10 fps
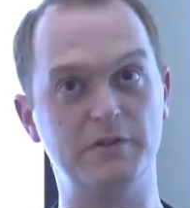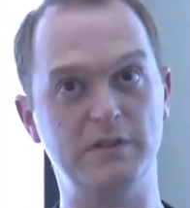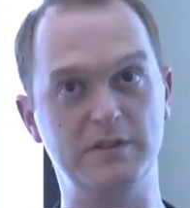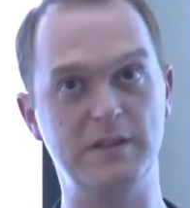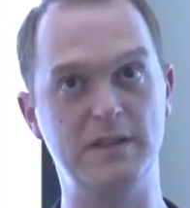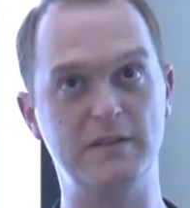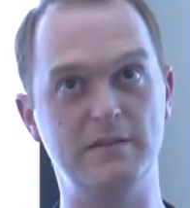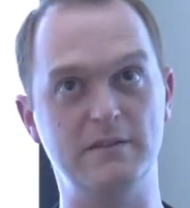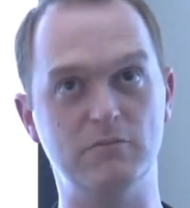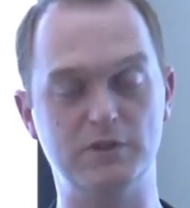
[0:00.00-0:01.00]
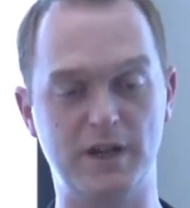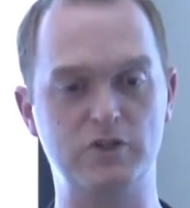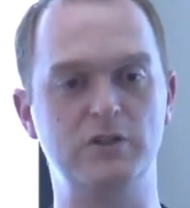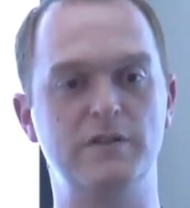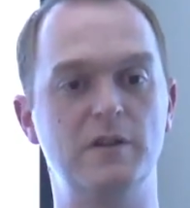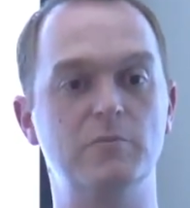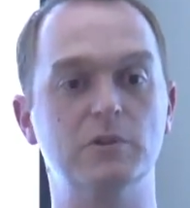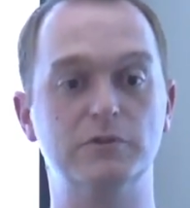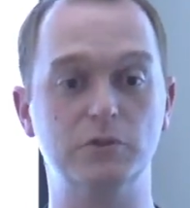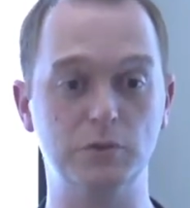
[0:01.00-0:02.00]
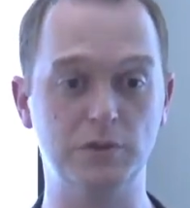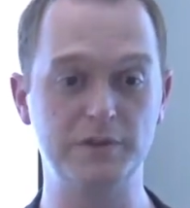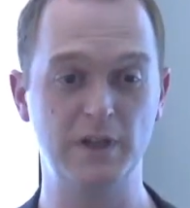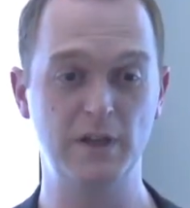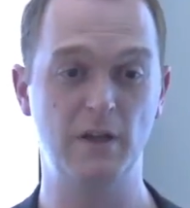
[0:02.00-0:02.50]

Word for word: is in the reduction of the number of tools,